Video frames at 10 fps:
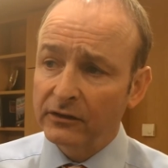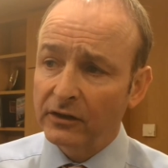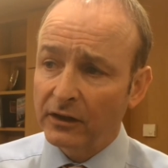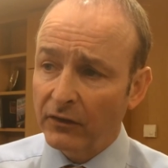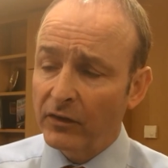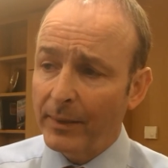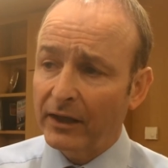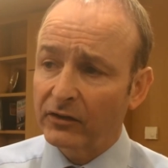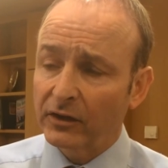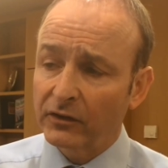to give them
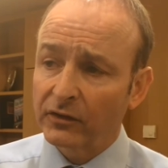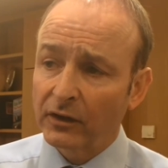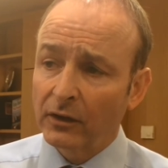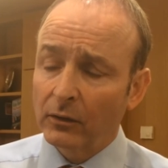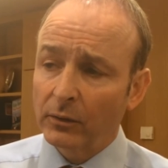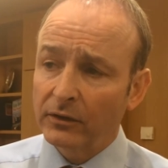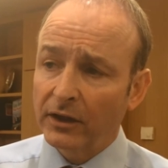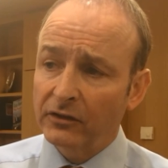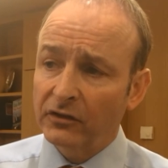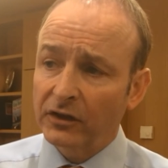access with
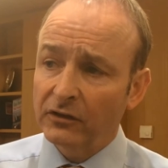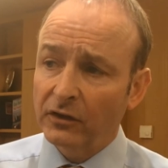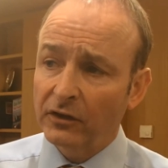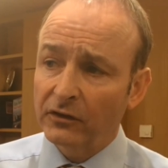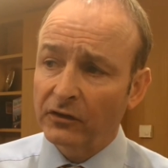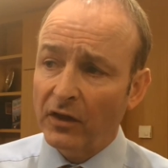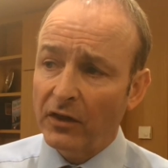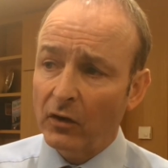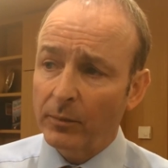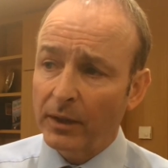the HSE to this
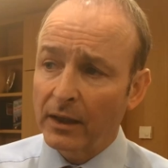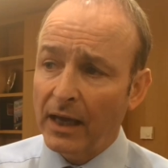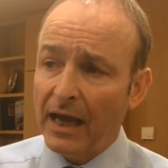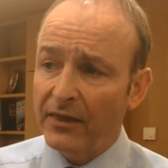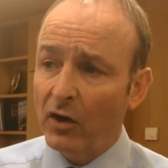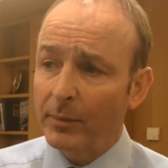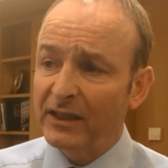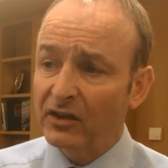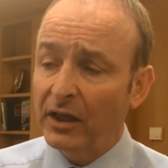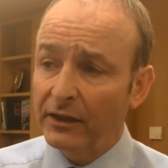therapy, and they are
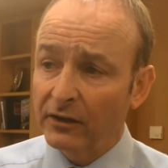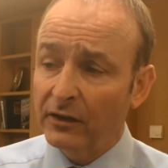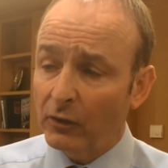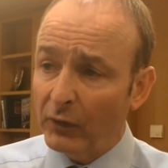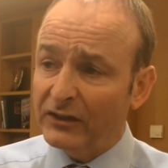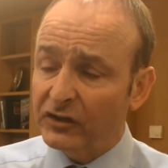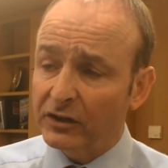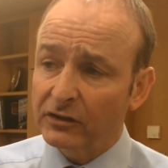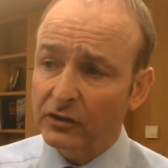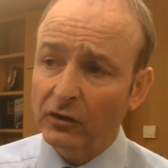being denied it. And I raised
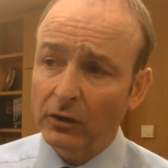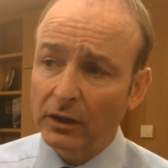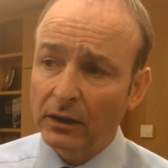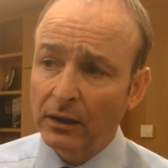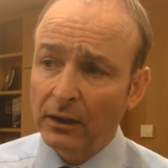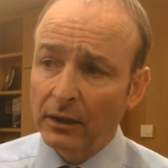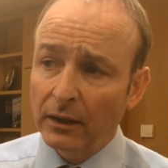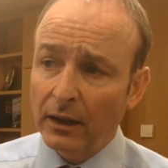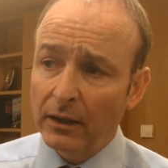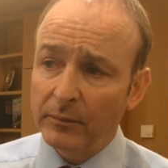it in the Dáil
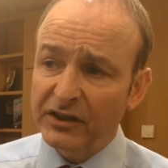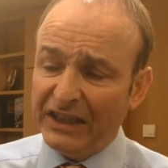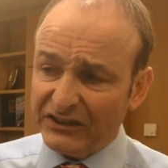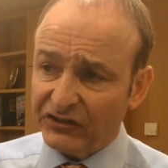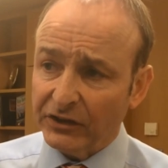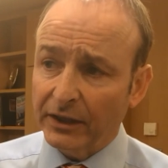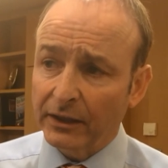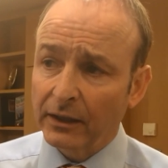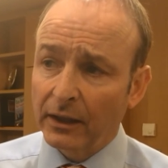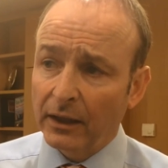
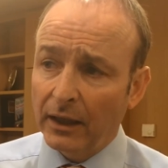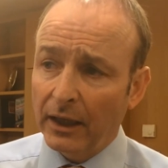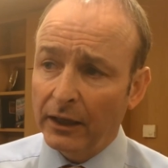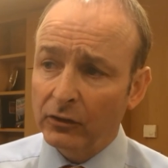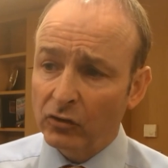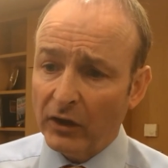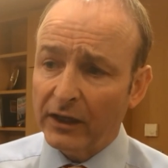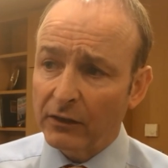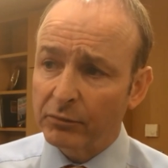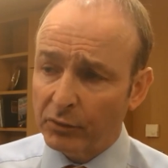yesterday to
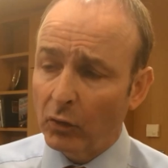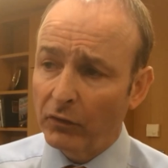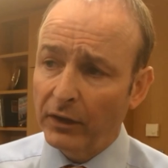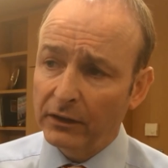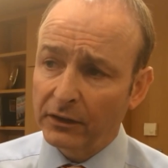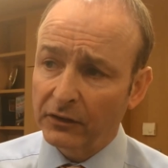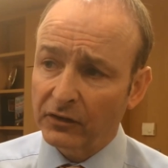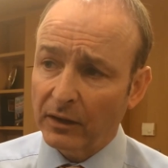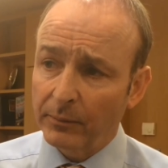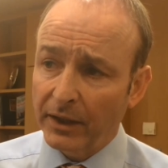try and give profile to
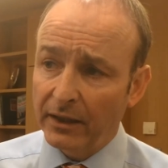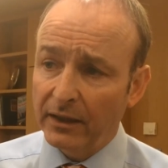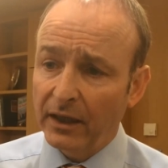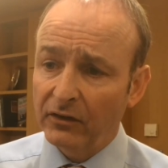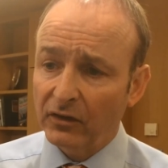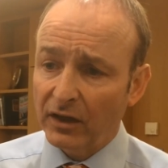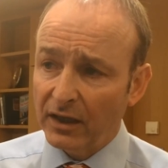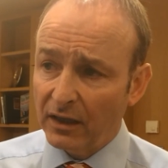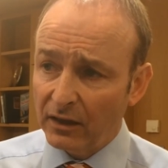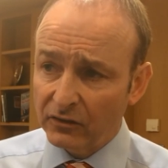this campaign. It's
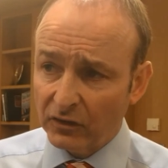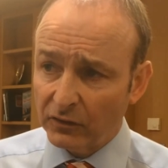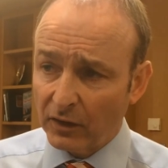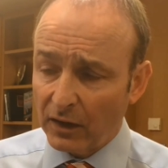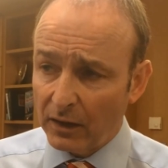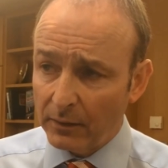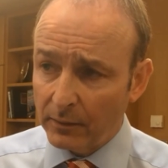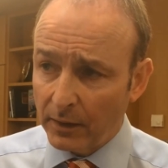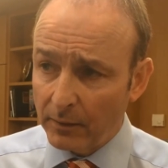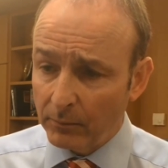just,
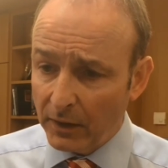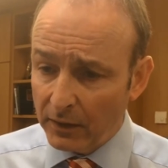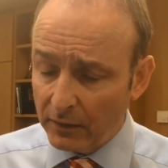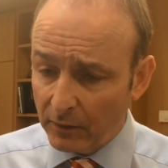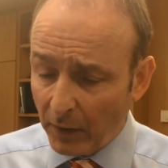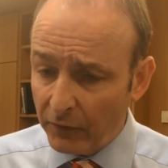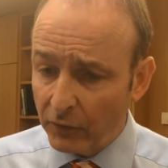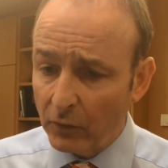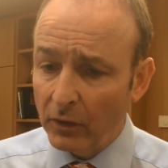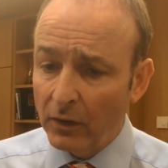in my
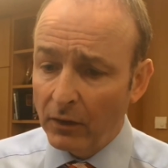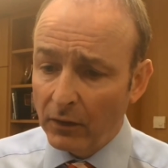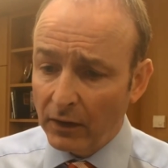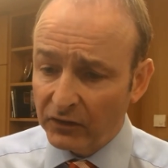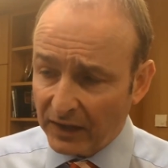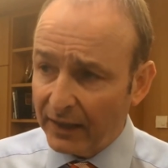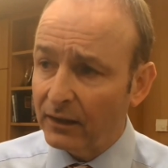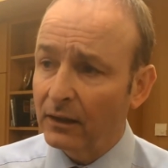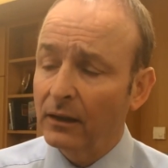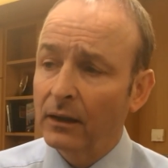view, a
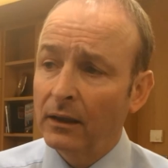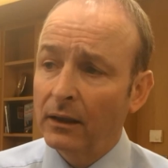scandal